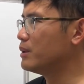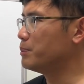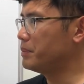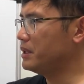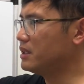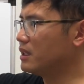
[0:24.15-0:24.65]

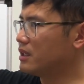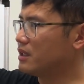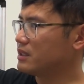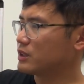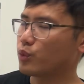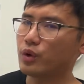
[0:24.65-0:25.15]
be the
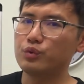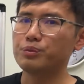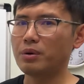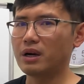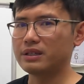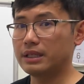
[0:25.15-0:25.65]
square root
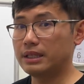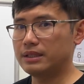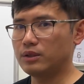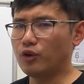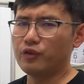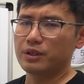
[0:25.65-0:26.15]
part and
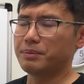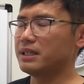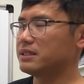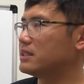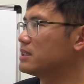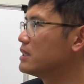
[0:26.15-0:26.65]
hope for the
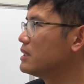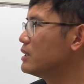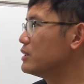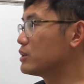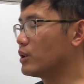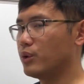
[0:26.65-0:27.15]
best.
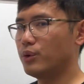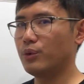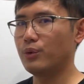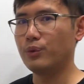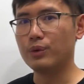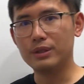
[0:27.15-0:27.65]
So
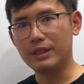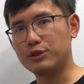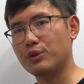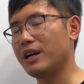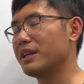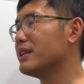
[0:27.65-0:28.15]
let's
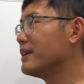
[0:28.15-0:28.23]
try